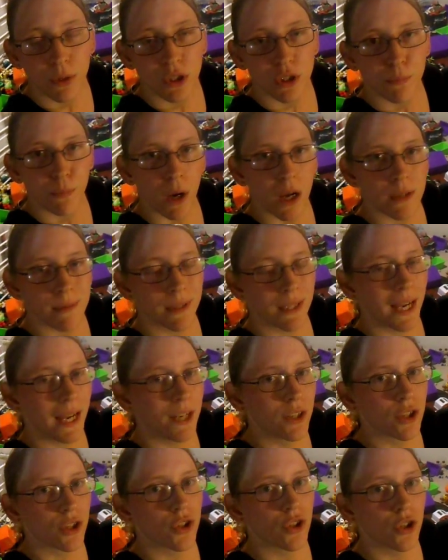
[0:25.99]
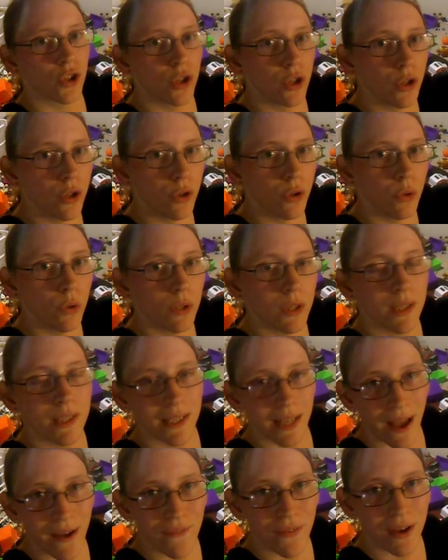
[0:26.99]
which is approximately ages 2 to
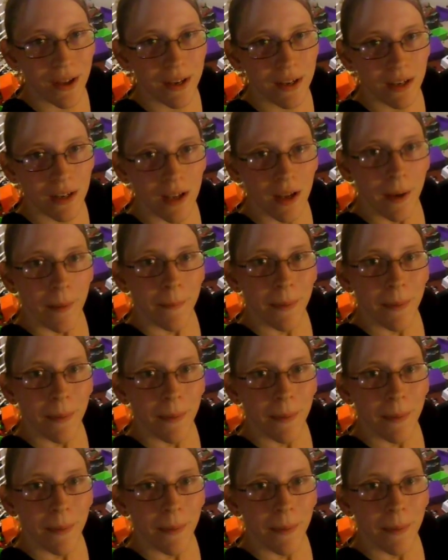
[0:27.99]
7,